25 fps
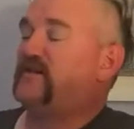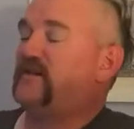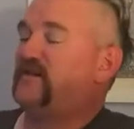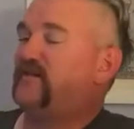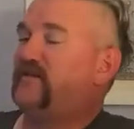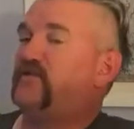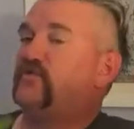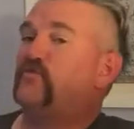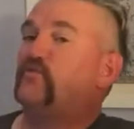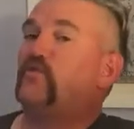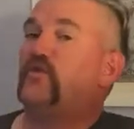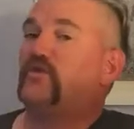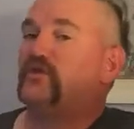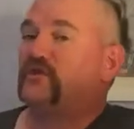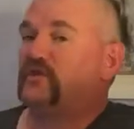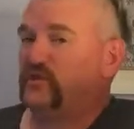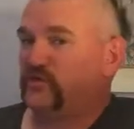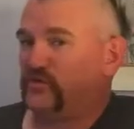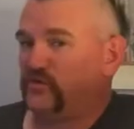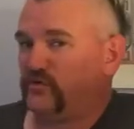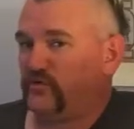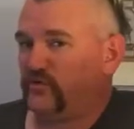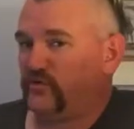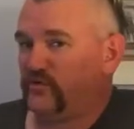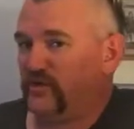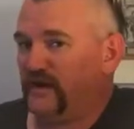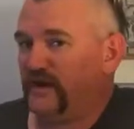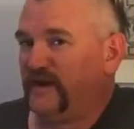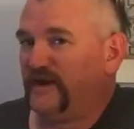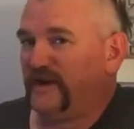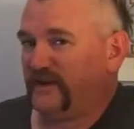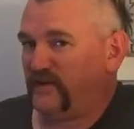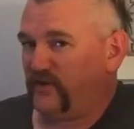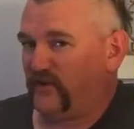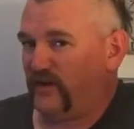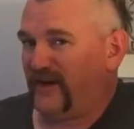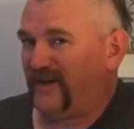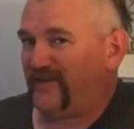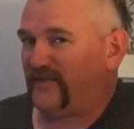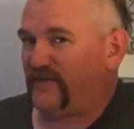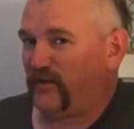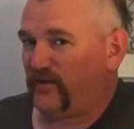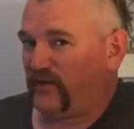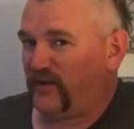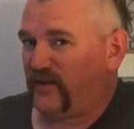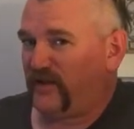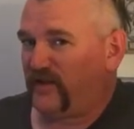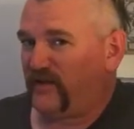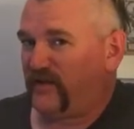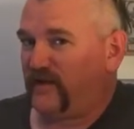If you want to know, you'll have to
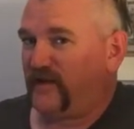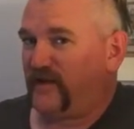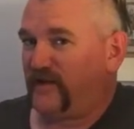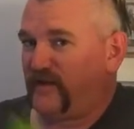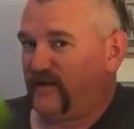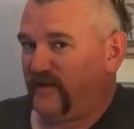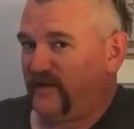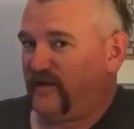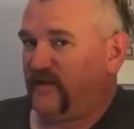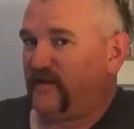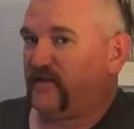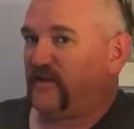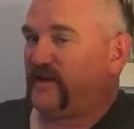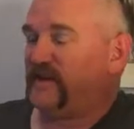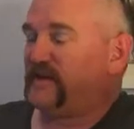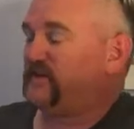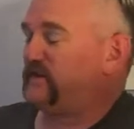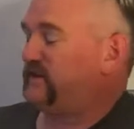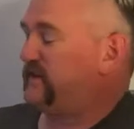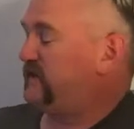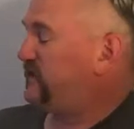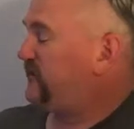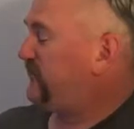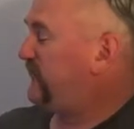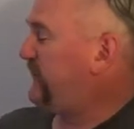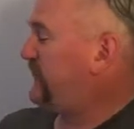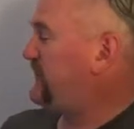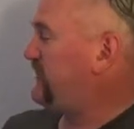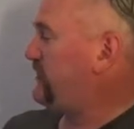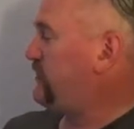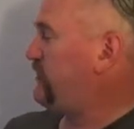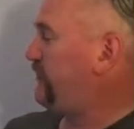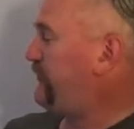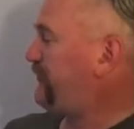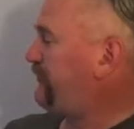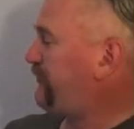look at the rest of this video.